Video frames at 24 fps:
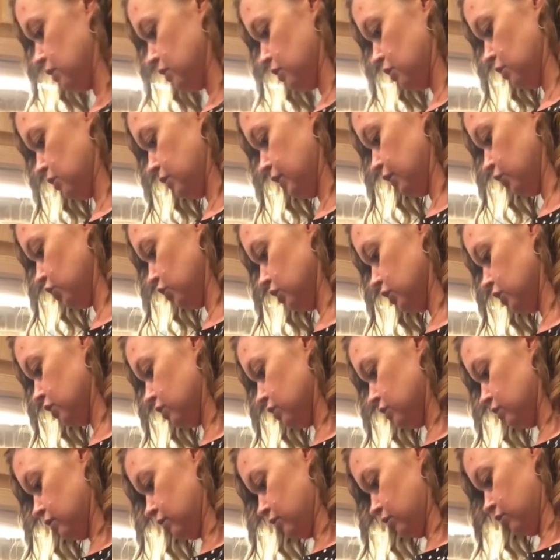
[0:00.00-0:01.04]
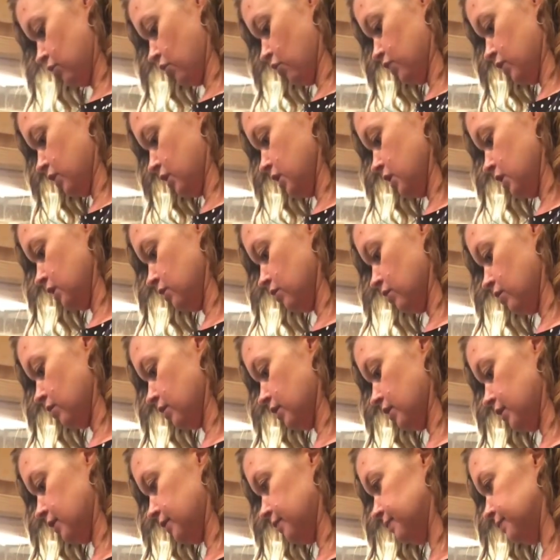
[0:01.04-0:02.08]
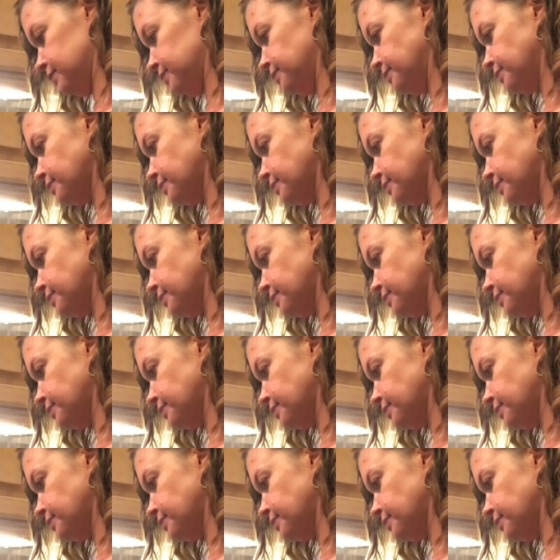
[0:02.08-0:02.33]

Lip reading: So let's just turn the heat on,